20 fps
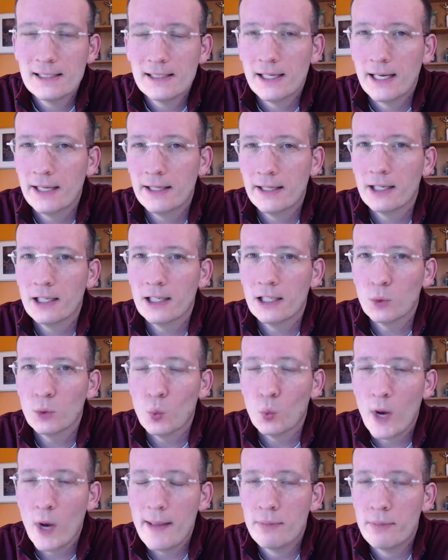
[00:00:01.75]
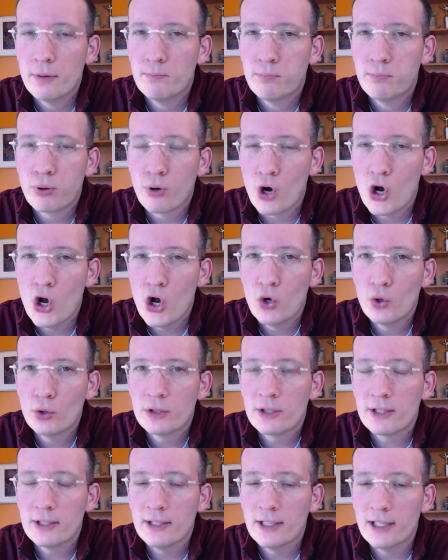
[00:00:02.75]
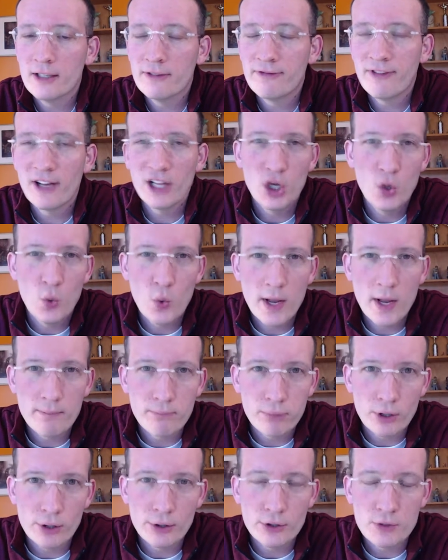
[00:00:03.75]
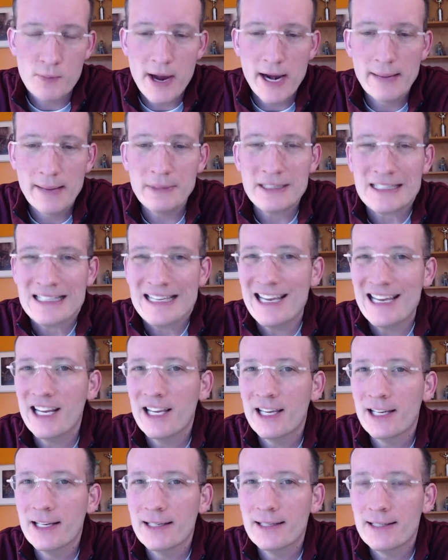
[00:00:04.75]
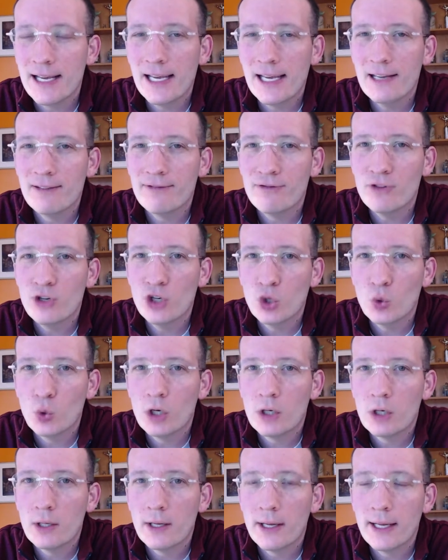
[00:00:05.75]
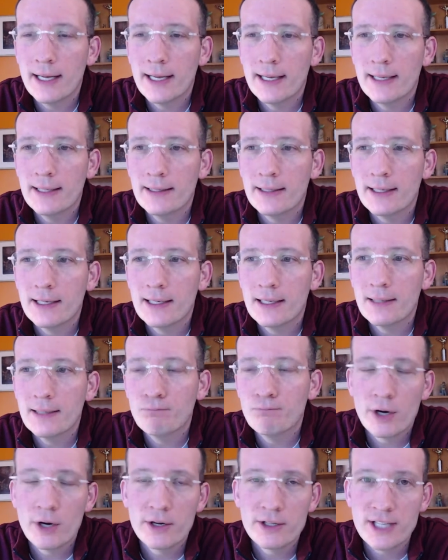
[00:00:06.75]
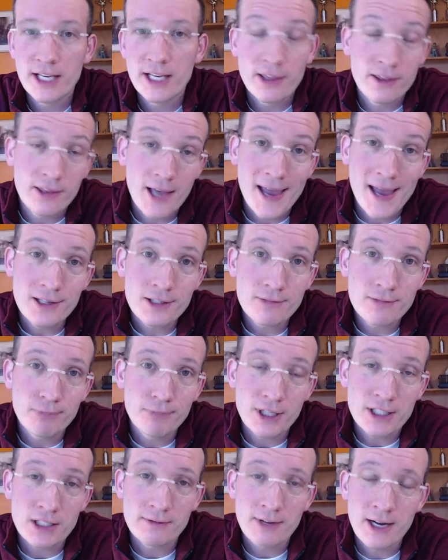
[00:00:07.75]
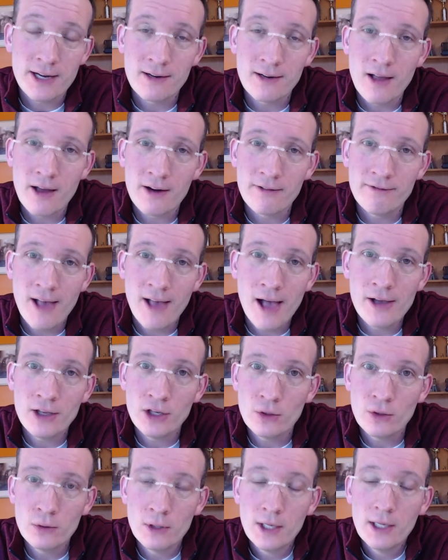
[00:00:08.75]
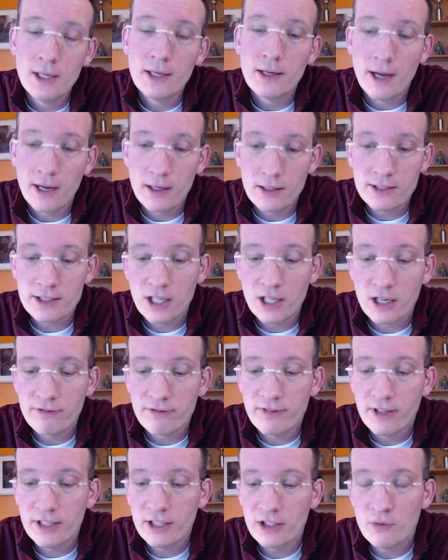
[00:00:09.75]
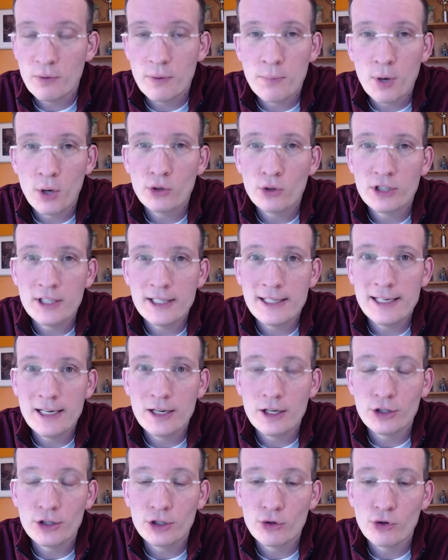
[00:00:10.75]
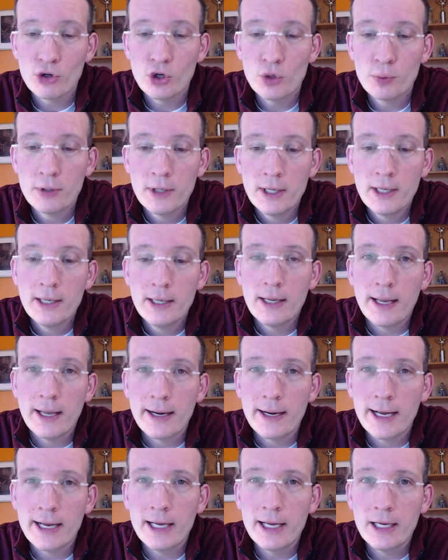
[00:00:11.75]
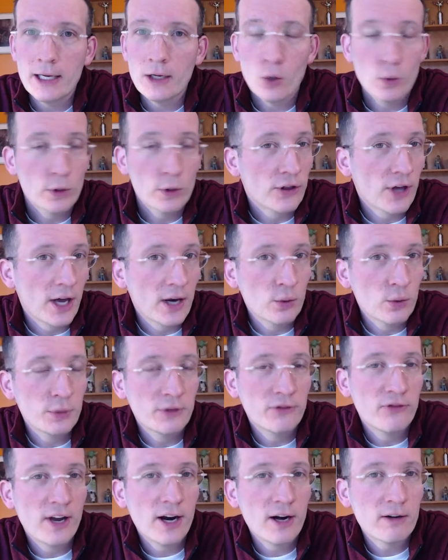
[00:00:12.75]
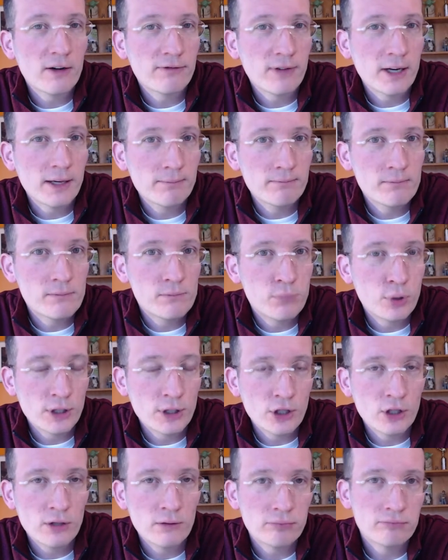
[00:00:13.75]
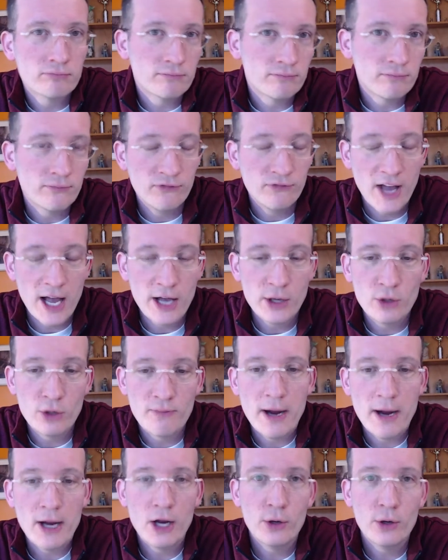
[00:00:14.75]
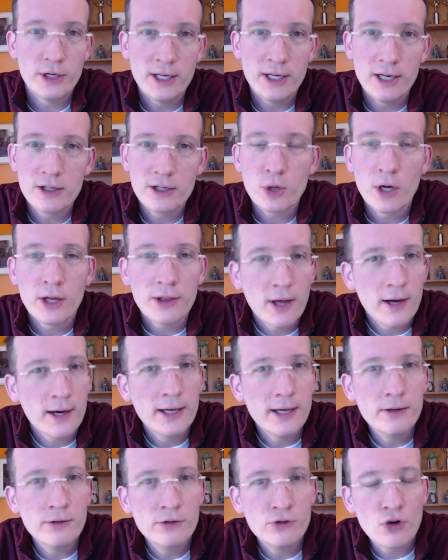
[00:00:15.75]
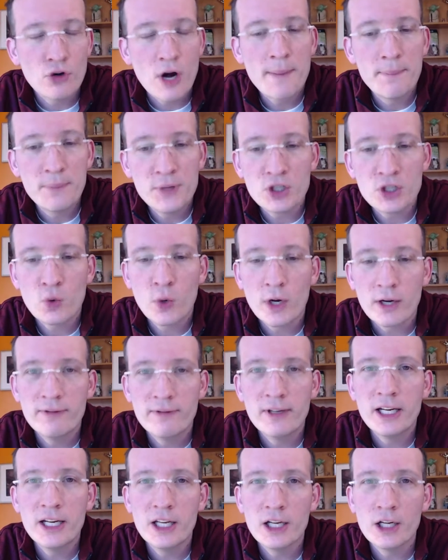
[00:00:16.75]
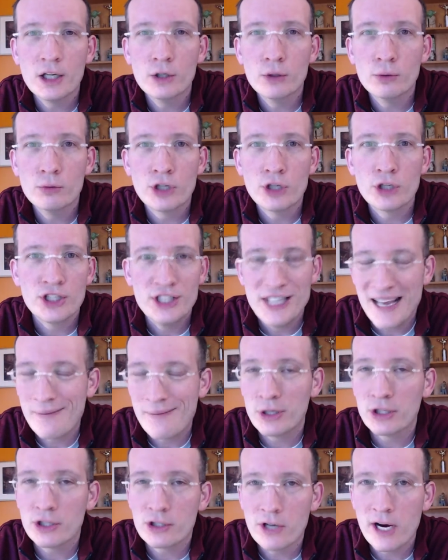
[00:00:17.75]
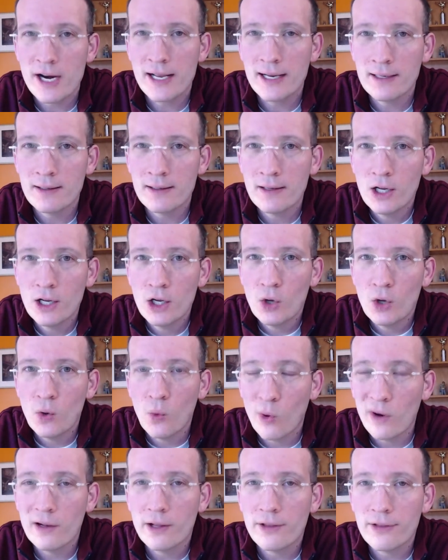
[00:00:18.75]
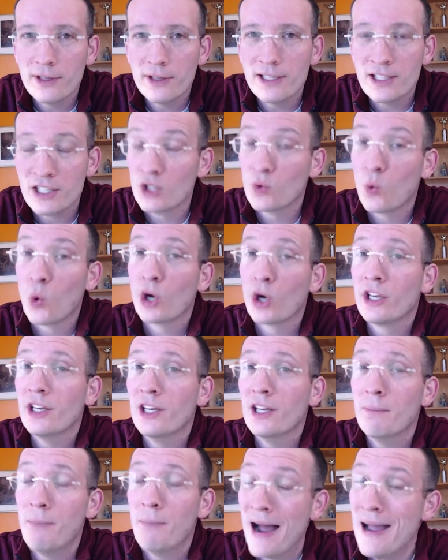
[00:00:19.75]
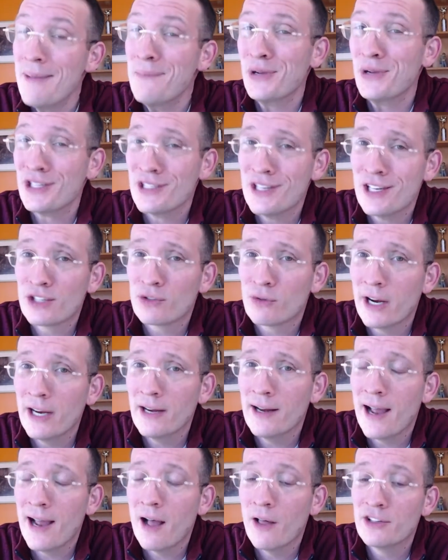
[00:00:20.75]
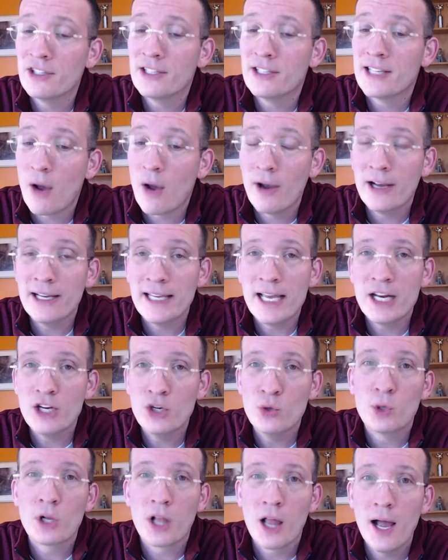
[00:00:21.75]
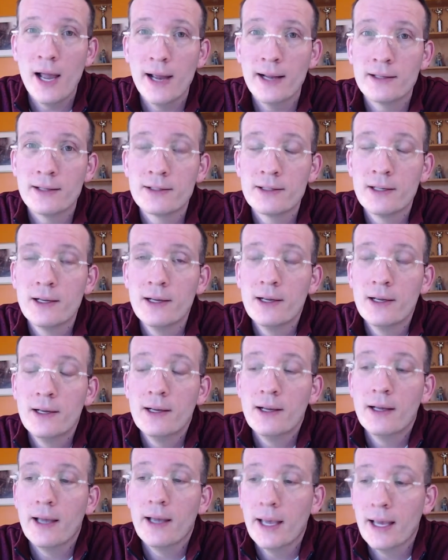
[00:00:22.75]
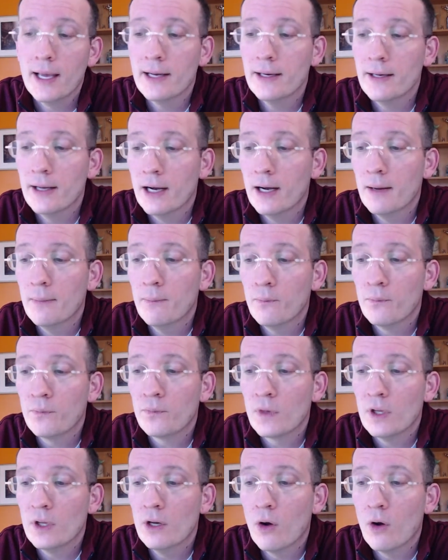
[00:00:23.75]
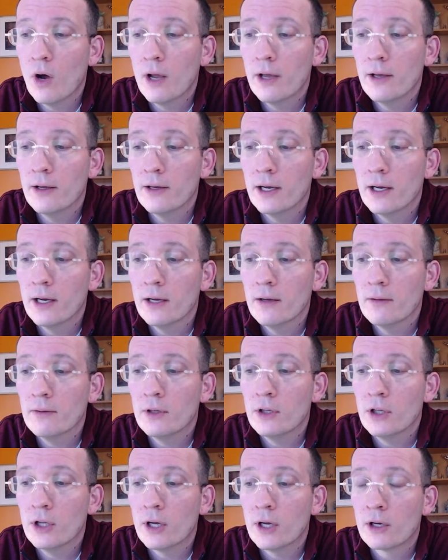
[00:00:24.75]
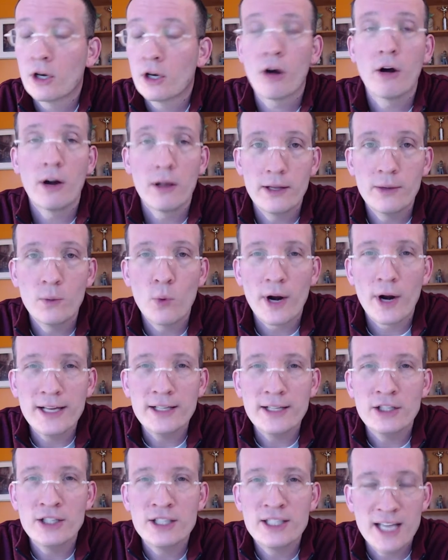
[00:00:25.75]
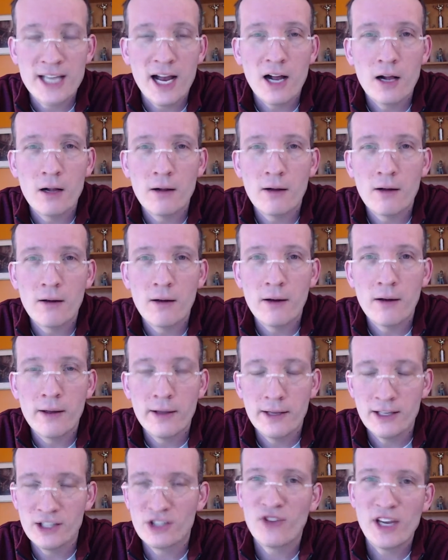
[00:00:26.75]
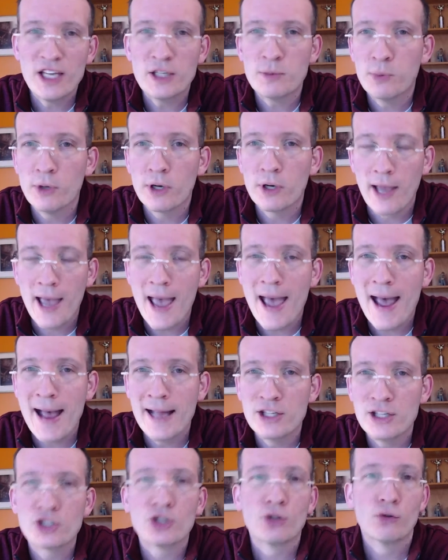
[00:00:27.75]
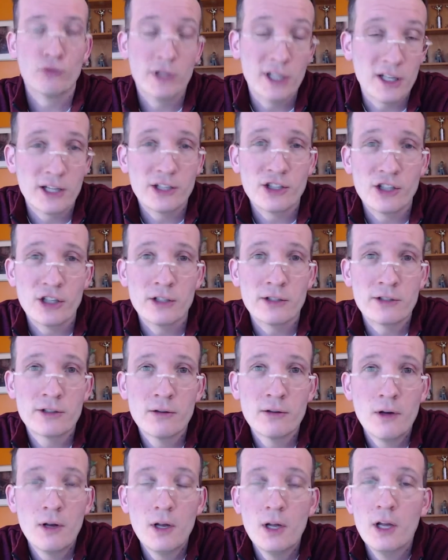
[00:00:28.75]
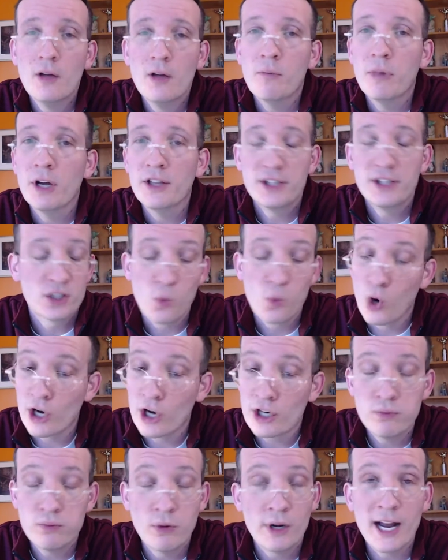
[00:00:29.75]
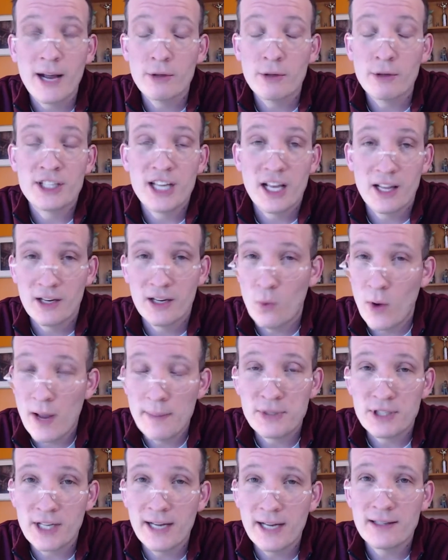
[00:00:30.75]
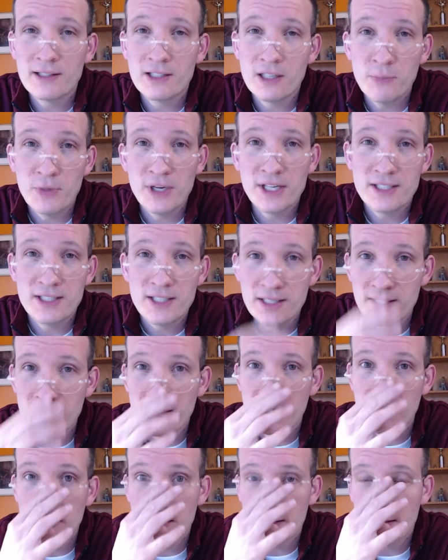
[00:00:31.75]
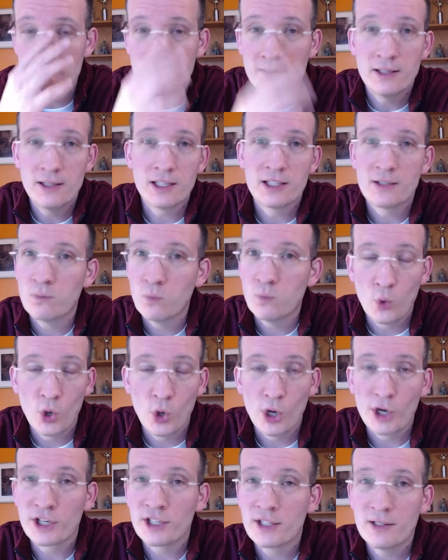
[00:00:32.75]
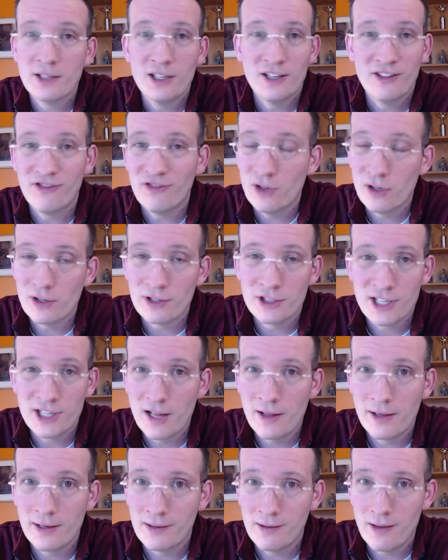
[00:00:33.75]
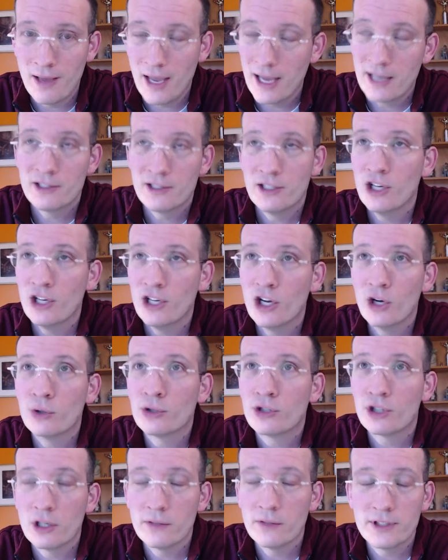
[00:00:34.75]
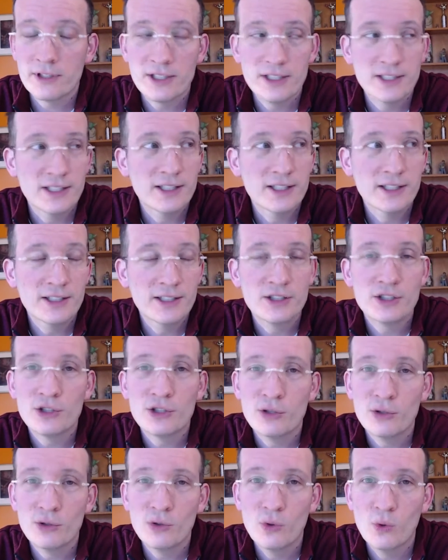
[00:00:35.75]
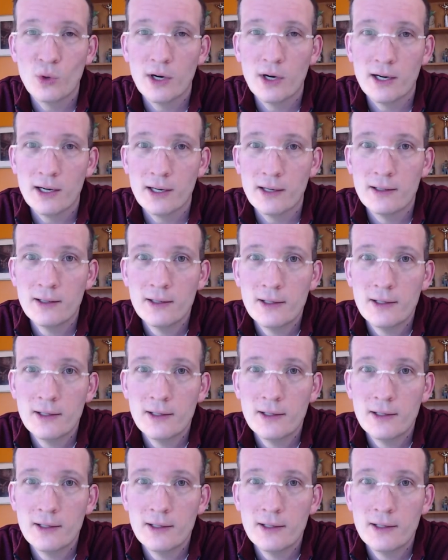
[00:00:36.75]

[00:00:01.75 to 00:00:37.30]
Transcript: Hey there, web pros, fellow web pros. My name is Gideon Dave Newell, and wanted to say thanks because I've gotten a lot of value out of the stuff that you've been posting here in the group, and I only thought it would be fair if I put a little value of my own in here. So I thought I'd drop this quick video just demonstrating one of the things that's working in my business right now. This is how I get new clients, and I currently what I sell is Facebook ads to realtors. But this worked when I was selling websites to businesses. This works if you're selling SEO services to,